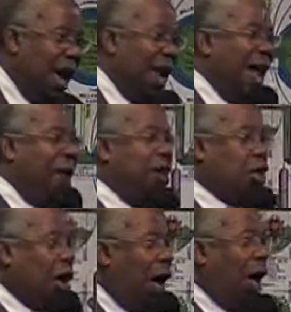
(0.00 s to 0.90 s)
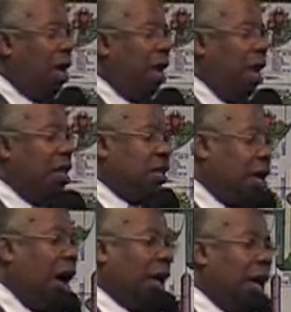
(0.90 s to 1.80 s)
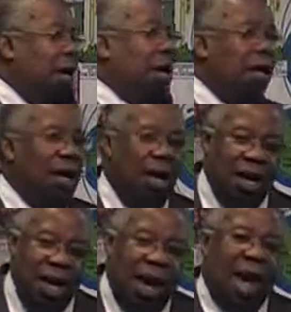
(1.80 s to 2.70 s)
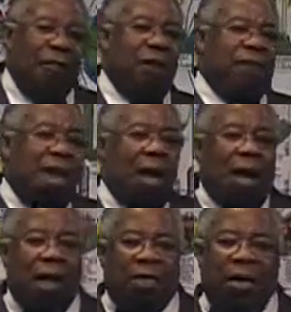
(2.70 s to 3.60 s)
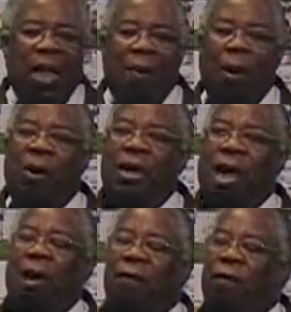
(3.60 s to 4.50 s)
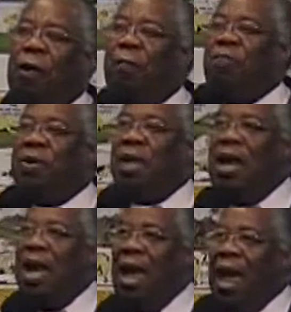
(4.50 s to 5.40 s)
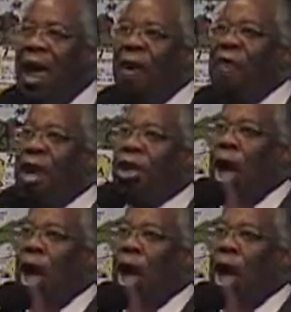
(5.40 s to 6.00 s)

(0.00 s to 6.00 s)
And now he's caught and he's talking and revealing all things about where he came from. And they